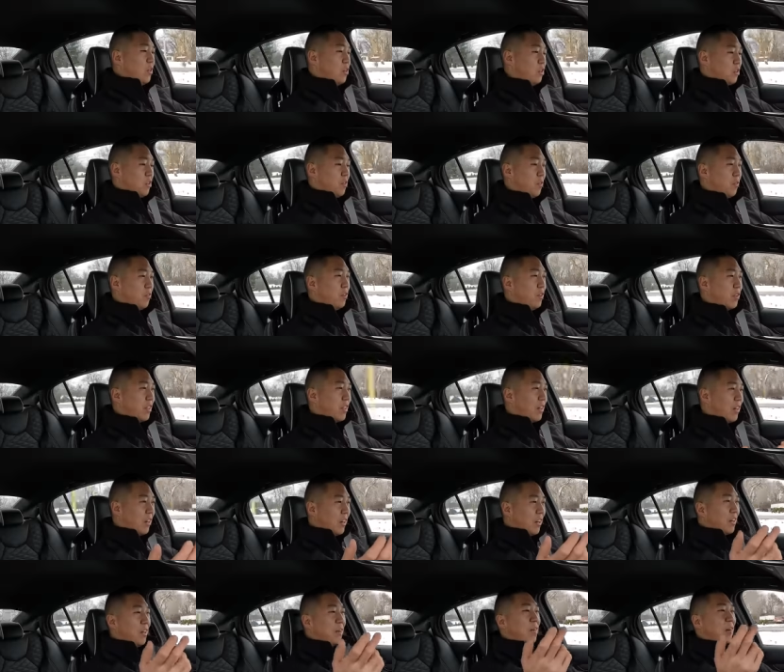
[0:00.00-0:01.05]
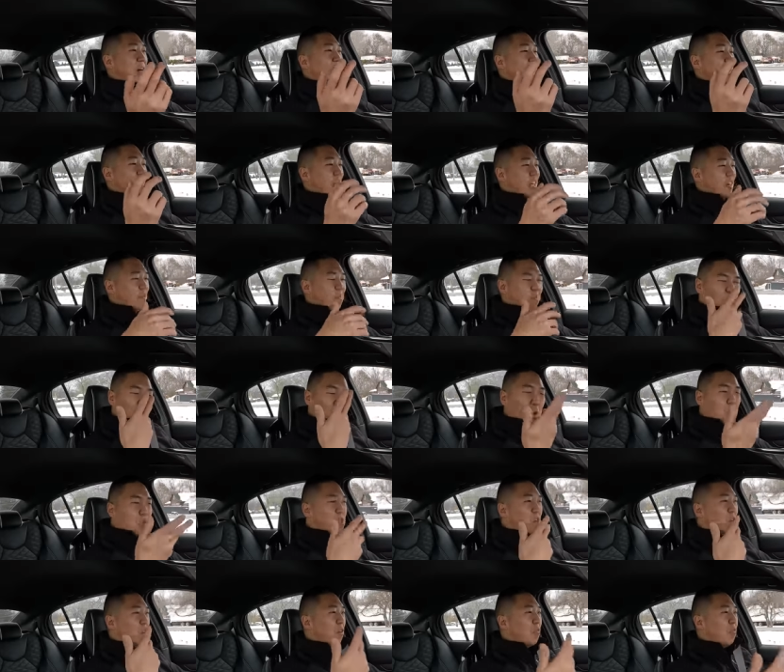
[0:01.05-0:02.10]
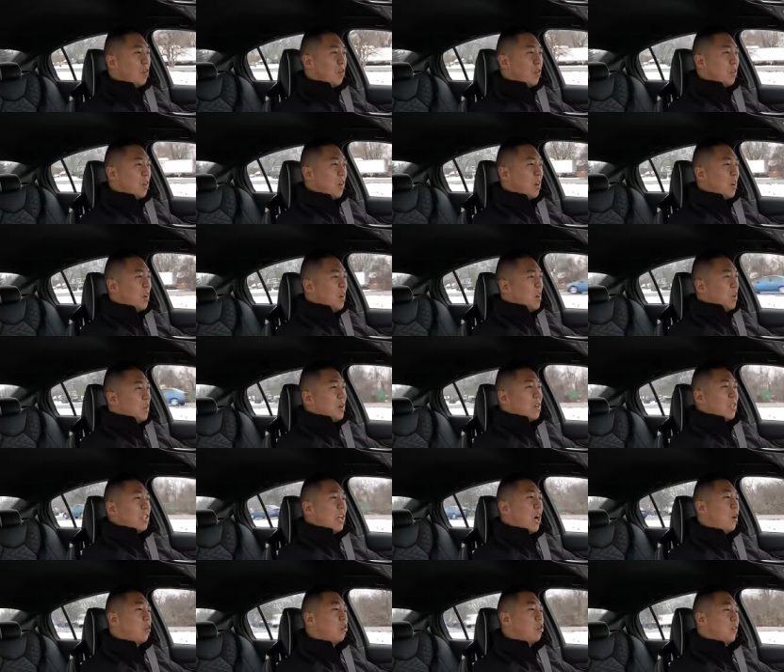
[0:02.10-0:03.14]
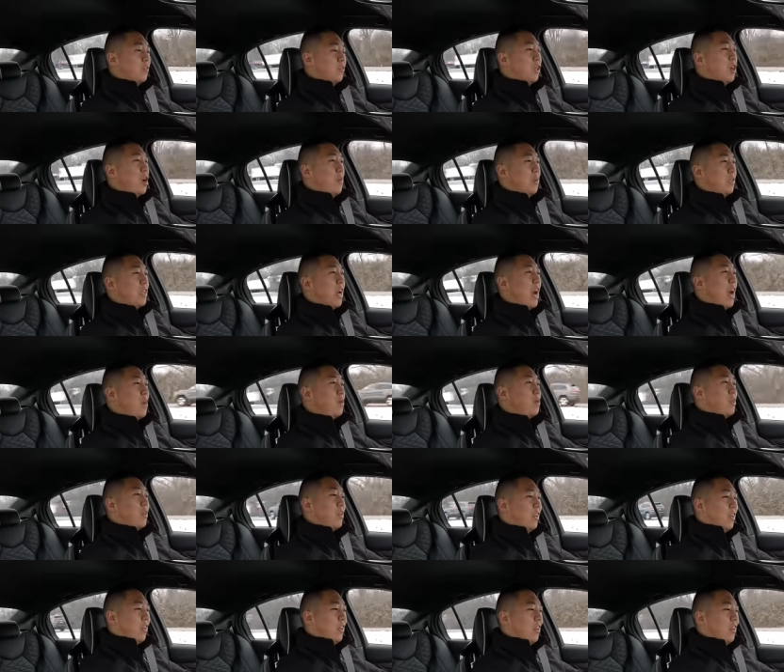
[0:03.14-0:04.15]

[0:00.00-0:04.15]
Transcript: So fifth gear, right? I'm cruising along in fifth gear. I'm gonna downshift a couple times.